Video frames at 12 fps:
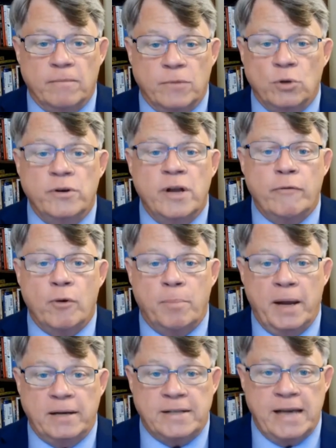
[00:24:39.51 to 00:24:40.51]
You'll never
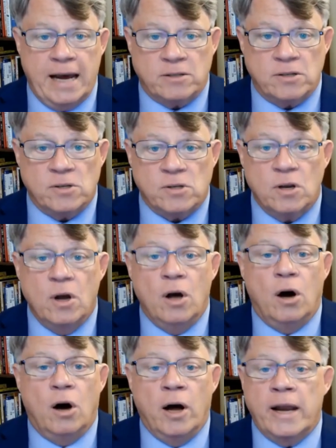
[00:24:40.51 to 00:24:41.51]
pay taxes
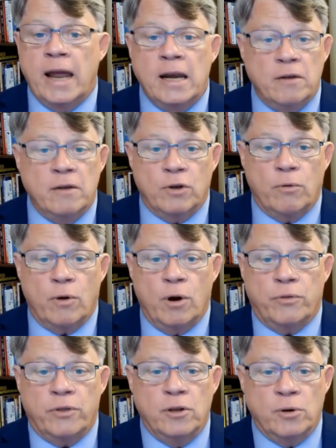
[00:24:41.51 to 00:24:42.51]
on any of the
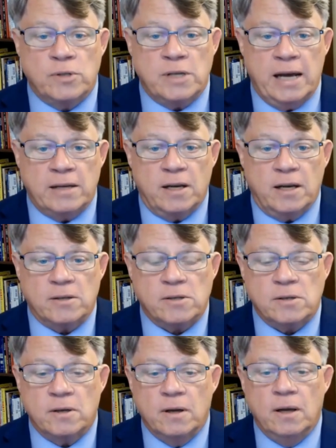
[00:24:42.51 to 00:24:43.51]
growth in those assets.